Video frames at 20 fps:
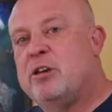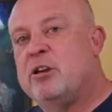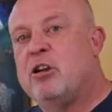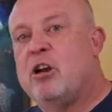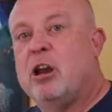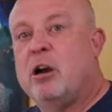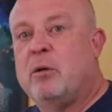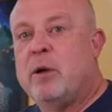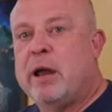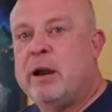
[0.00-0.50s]

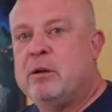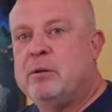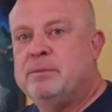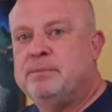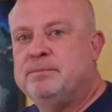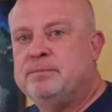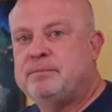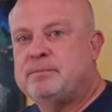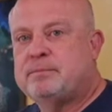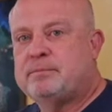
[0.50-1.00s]
Colorado.
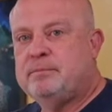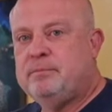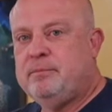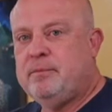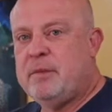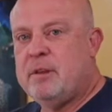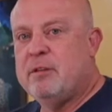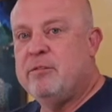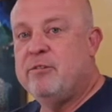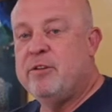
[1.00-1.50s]

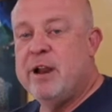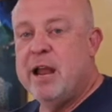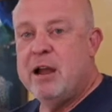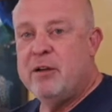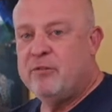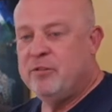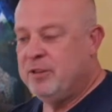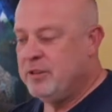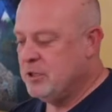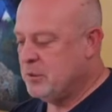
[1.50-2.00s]

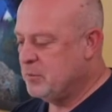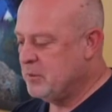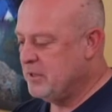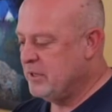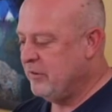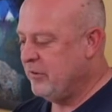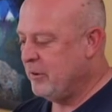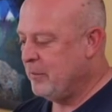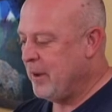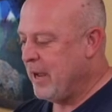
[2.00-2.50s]
For this
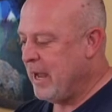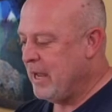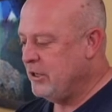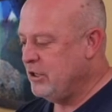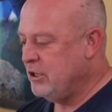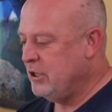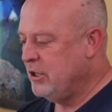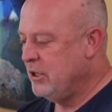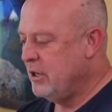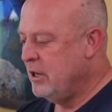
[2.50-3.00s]
specific
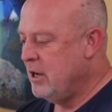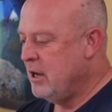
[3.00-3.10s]
batch,